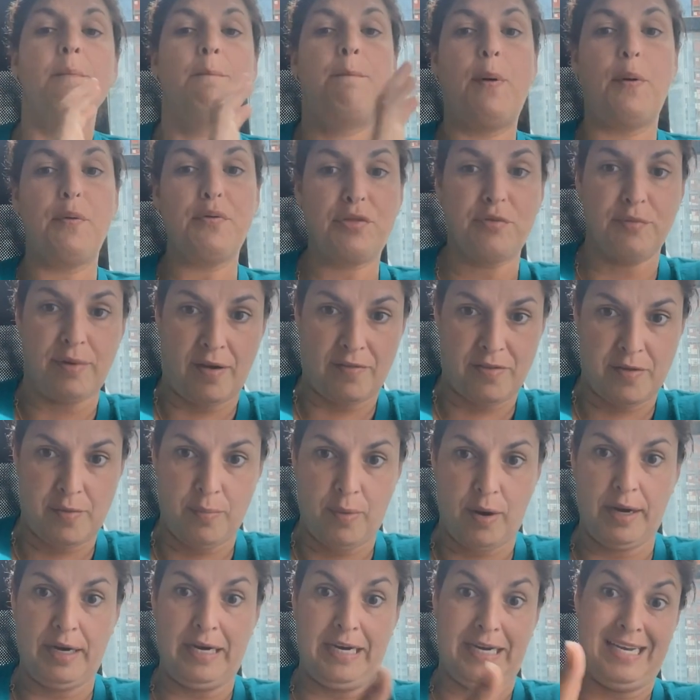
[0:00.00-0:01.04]
both around the
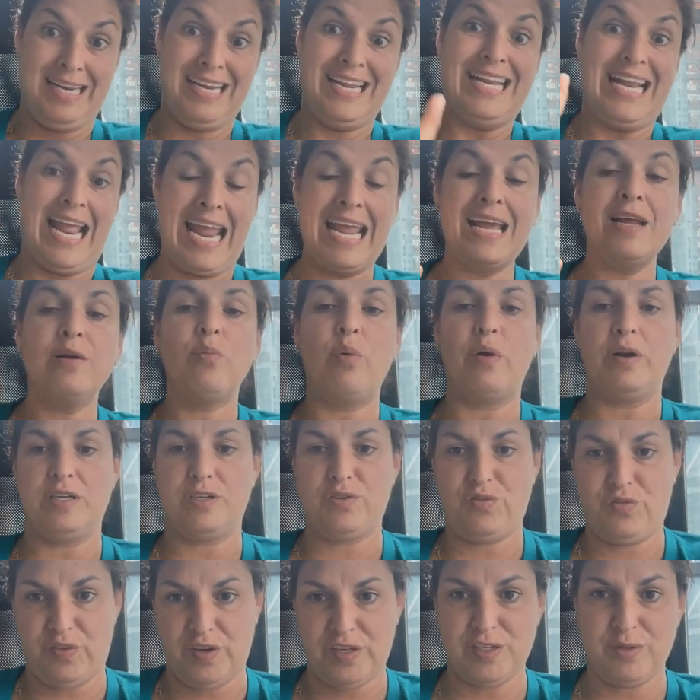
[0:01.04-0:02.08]
market need and what is
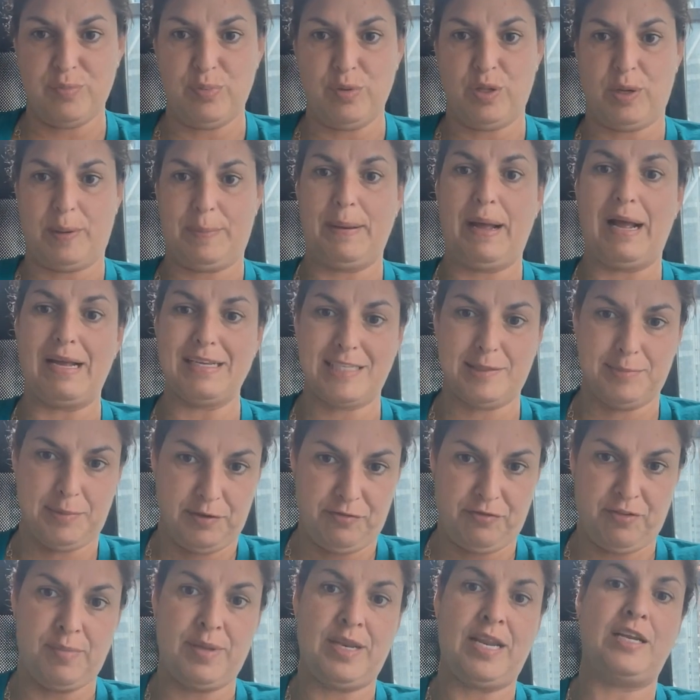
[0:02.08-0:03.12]
feasible or possible
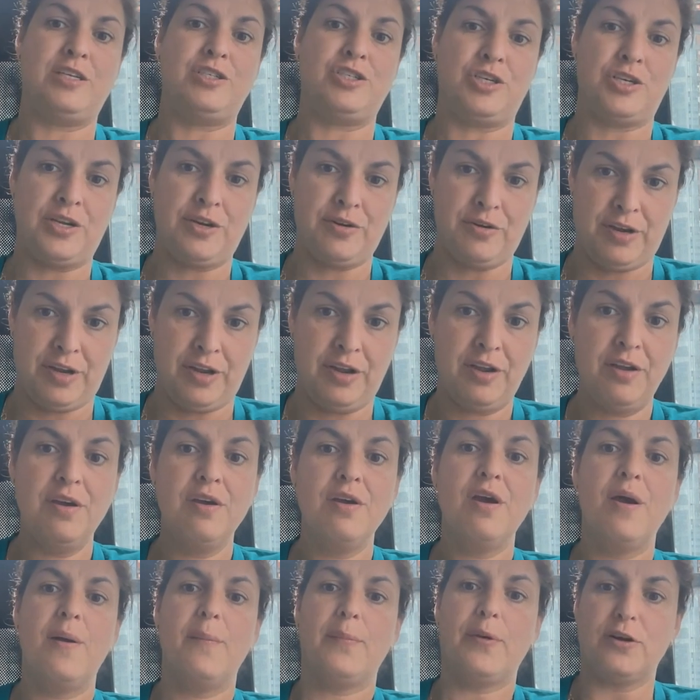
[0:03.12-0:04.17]
from an engineering
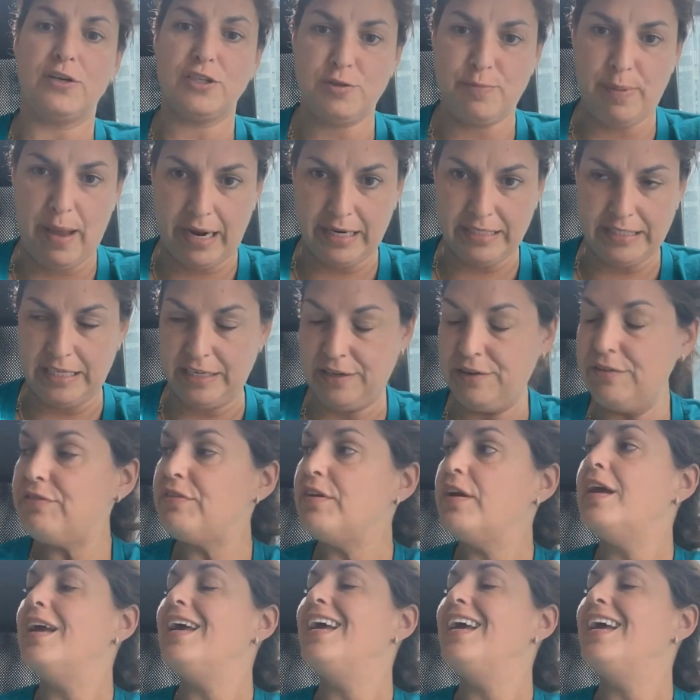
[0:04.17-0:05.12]
perspective.